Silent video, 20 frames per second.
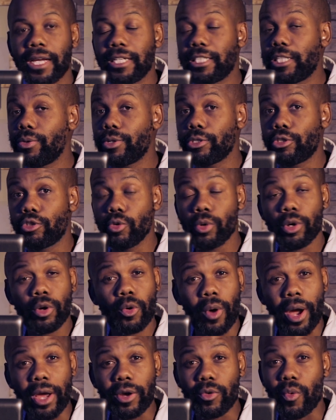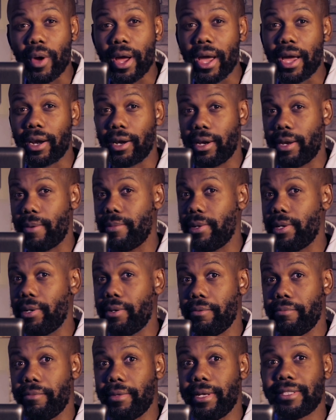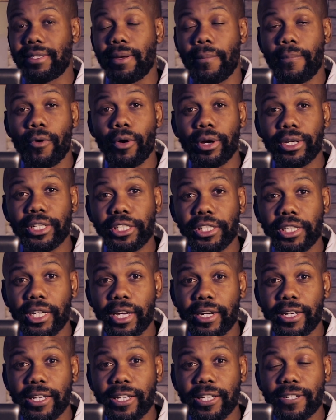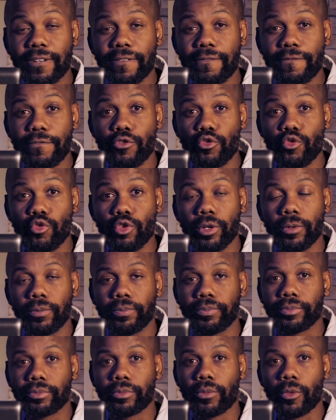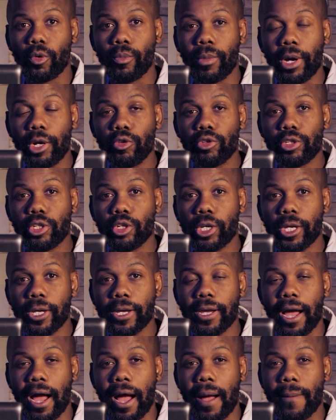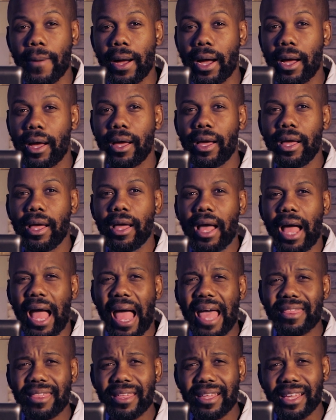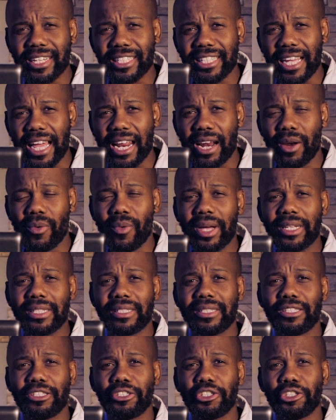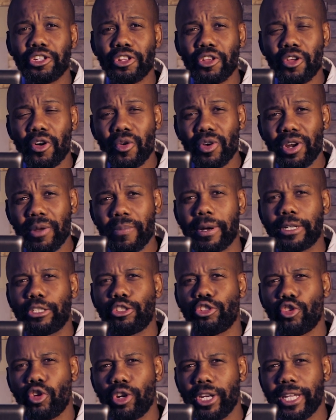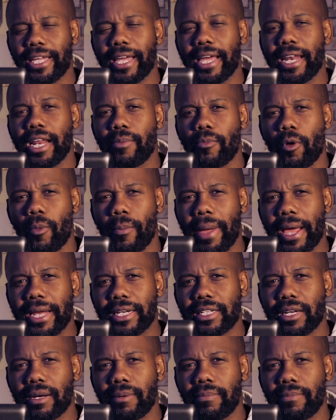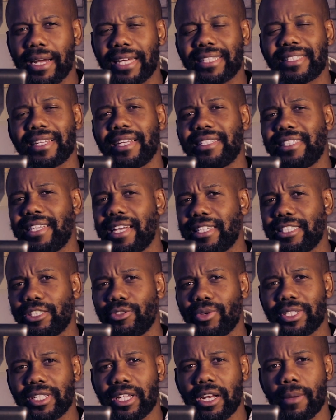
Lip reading: She was doing quite well. I mean, at some point she had interviewed Malusi Gigaba. I think her channel was slowly but surely gaining momentum. Last I checked, she was